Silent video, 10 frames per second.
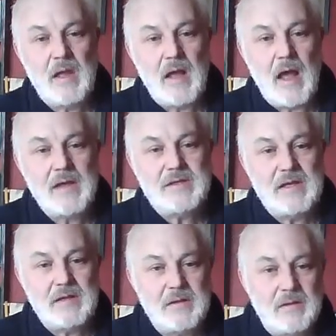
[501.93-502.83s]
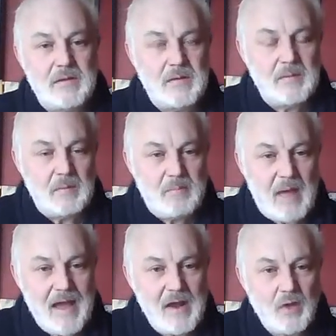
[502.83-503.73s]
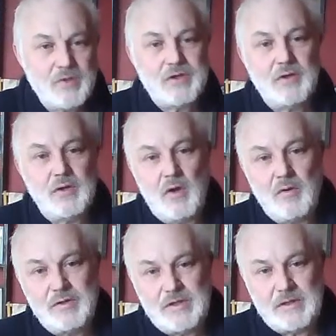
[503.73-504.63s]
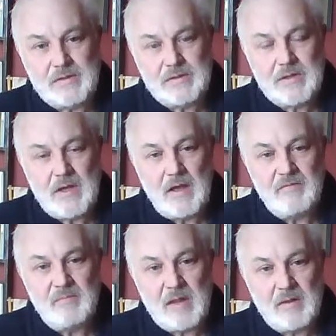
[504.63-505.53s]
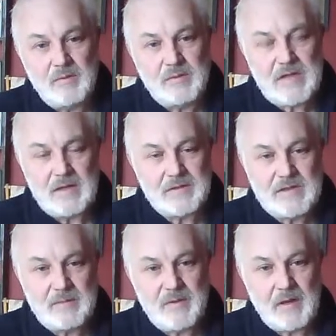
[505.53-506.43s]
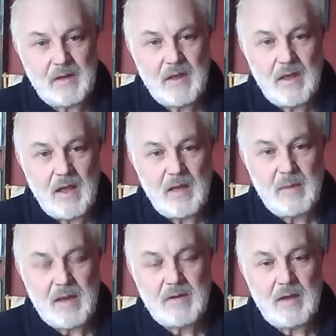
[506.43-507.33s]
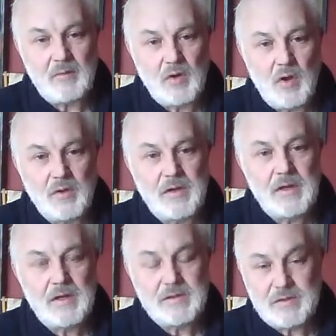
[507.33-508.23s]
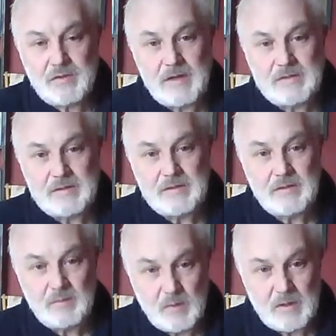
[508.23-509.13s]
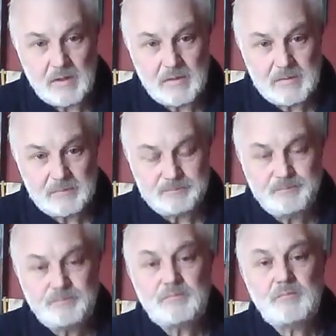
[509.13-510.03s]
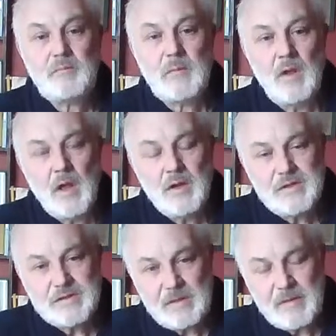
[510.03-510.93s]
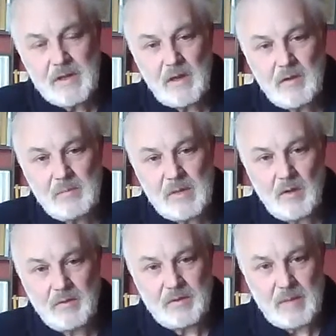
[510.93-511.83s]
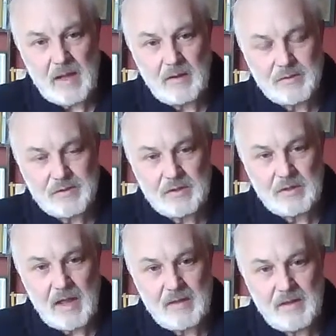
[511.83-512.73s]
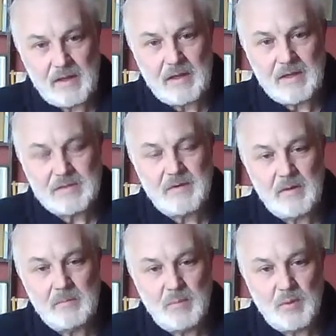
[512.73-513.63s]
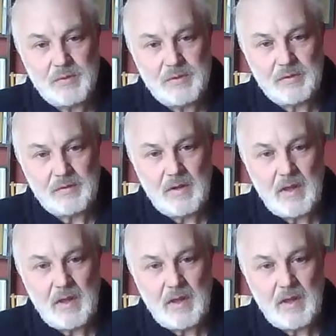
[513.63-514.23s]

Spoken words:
idea that the biological origins of motherhood tell us something about how God has created the world, to something going beyond the biological, I think is very important.